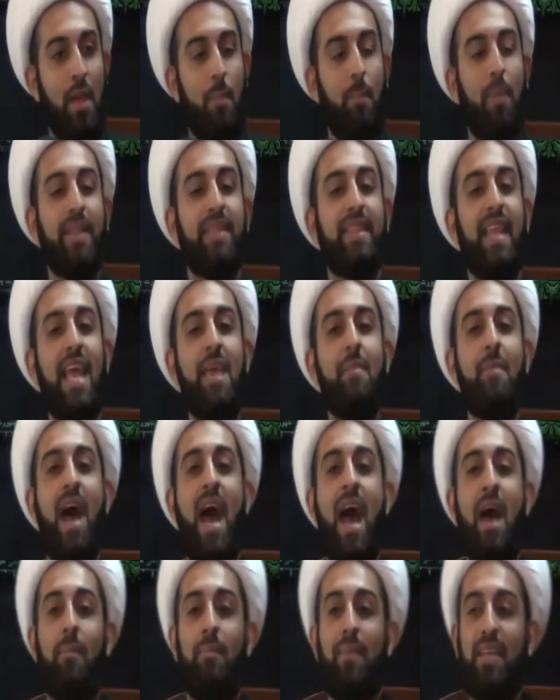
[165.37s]
But the
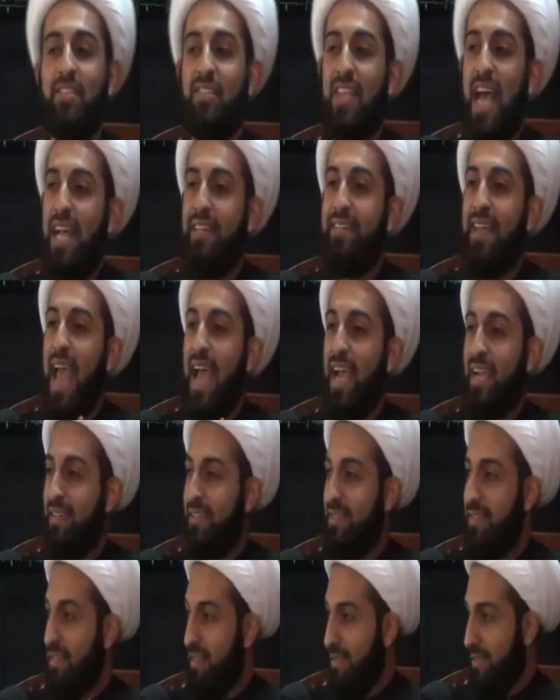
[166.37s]
Imam is
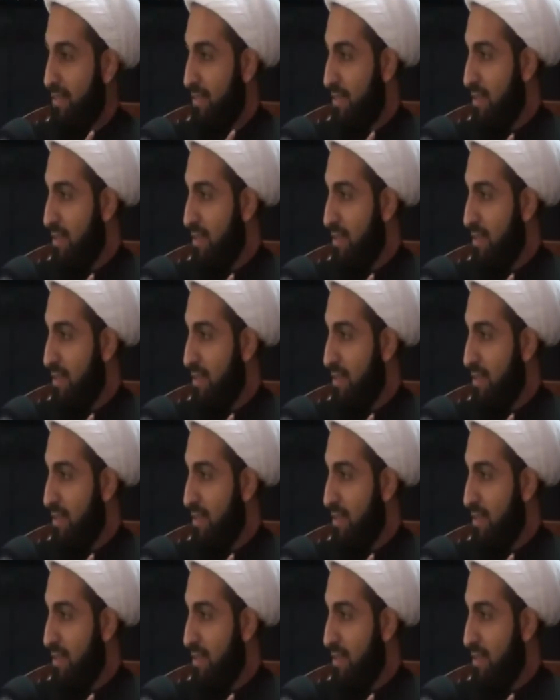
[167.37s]
attacked